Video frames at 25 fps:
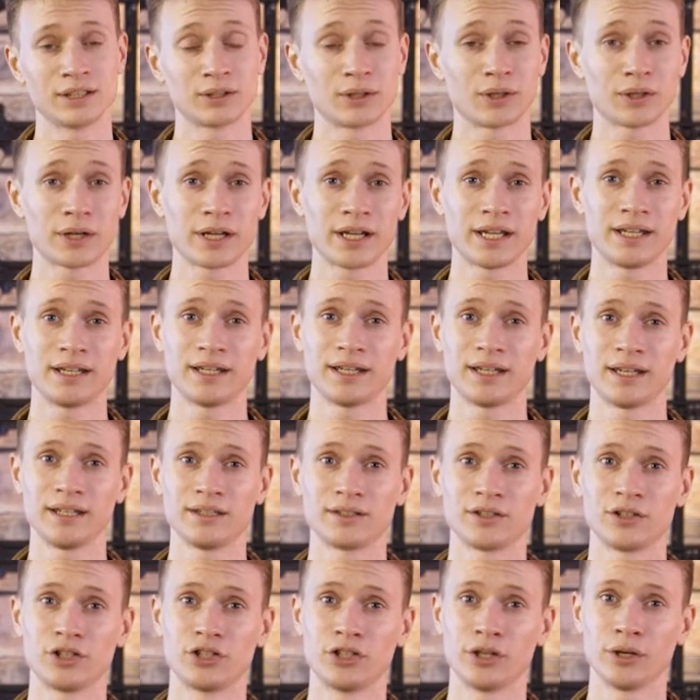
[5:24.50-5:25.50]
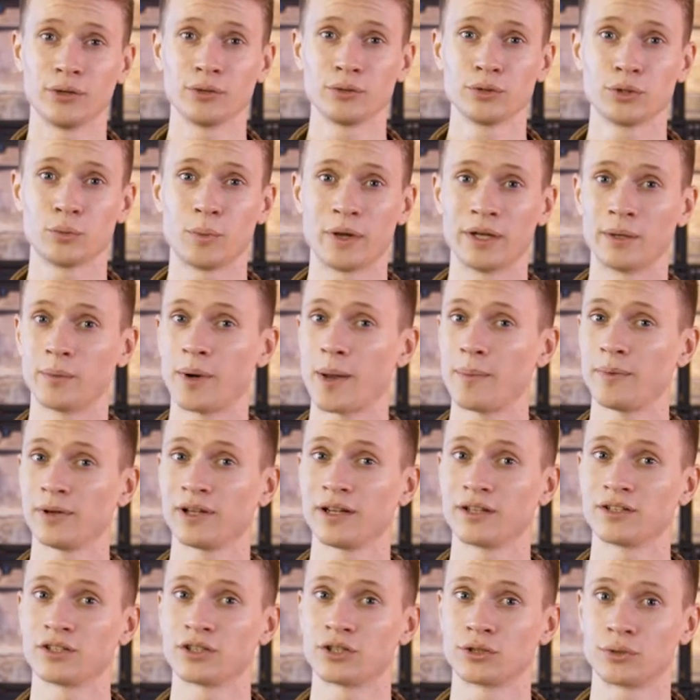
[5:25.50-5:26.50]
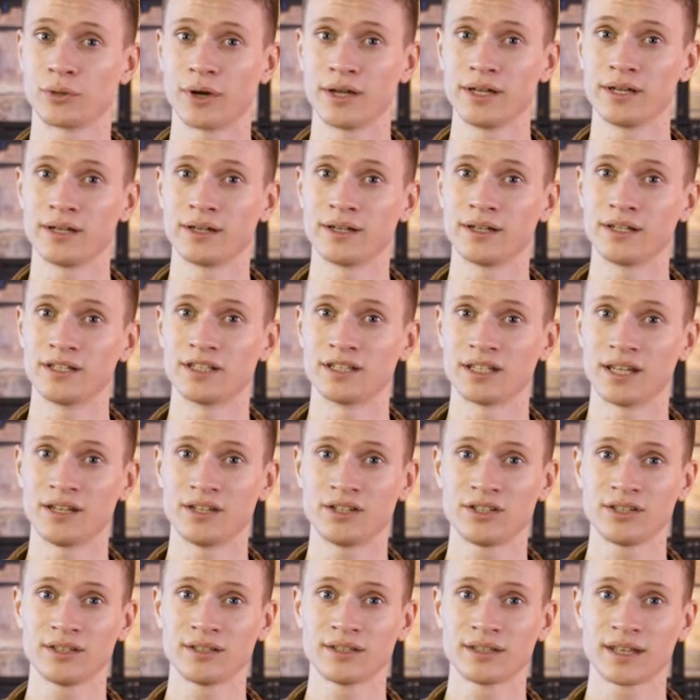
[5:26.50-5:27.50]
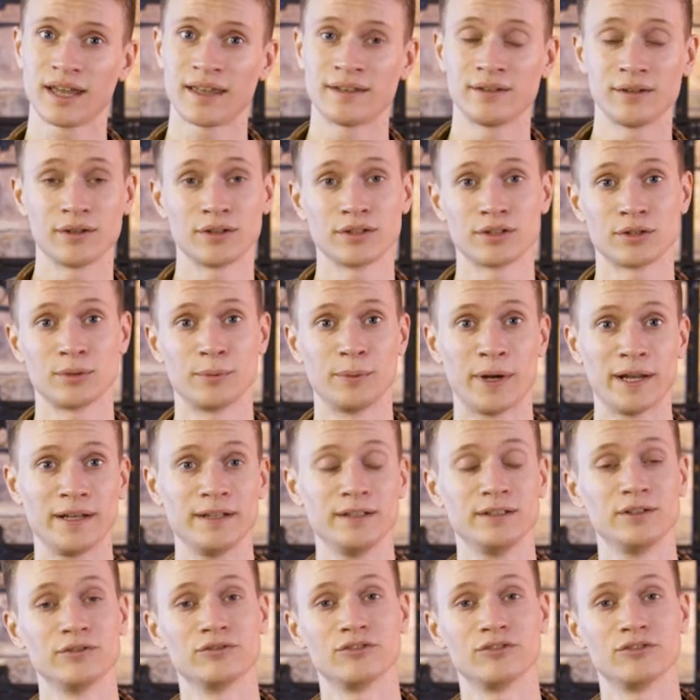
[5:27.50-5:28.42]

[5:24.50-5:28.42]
cocking indicator shows when the replica's striker is tensioned and thus ready to